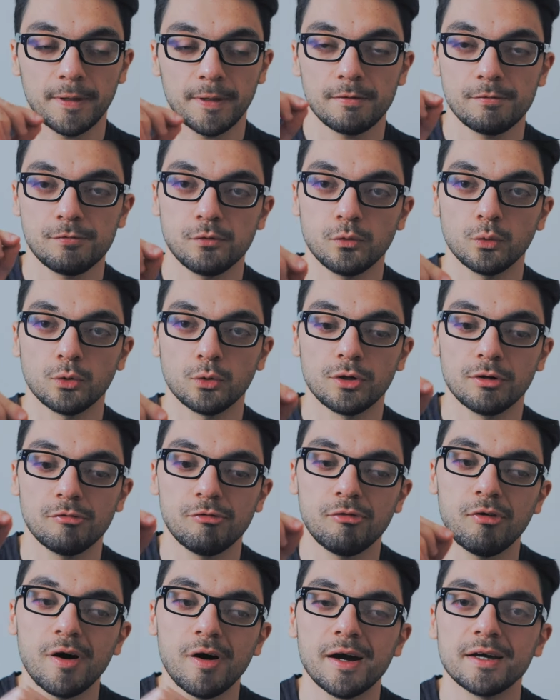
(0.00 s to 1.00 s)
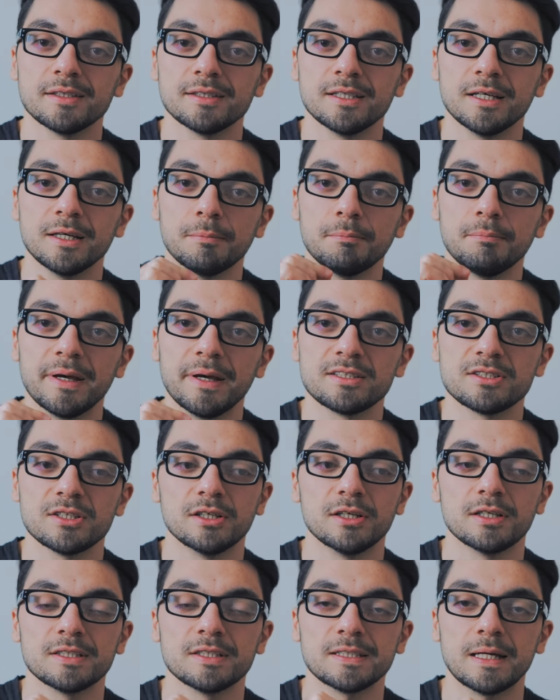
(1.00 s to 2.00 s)
for finding
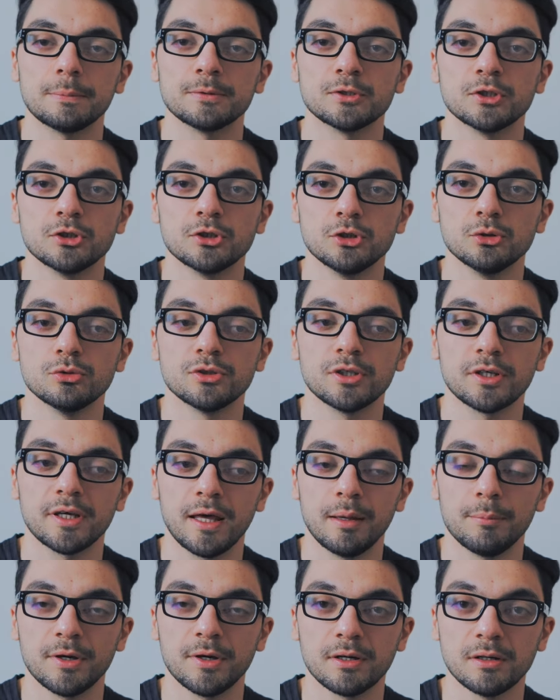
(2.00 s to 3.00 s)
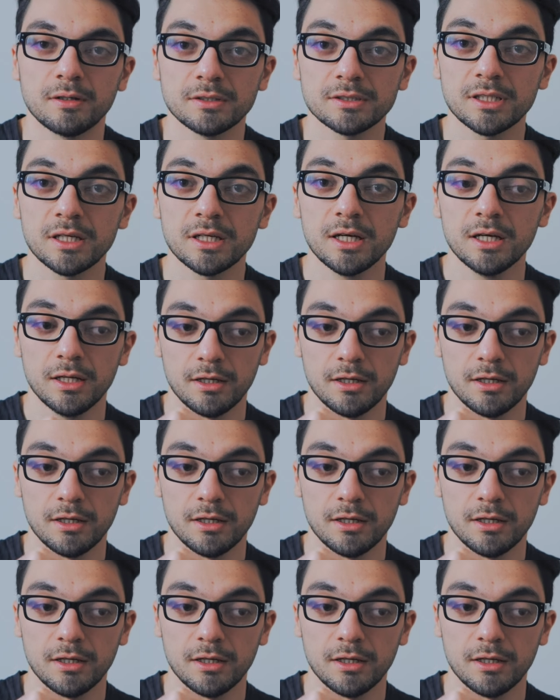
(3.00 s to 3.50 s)
better substitute chemicals,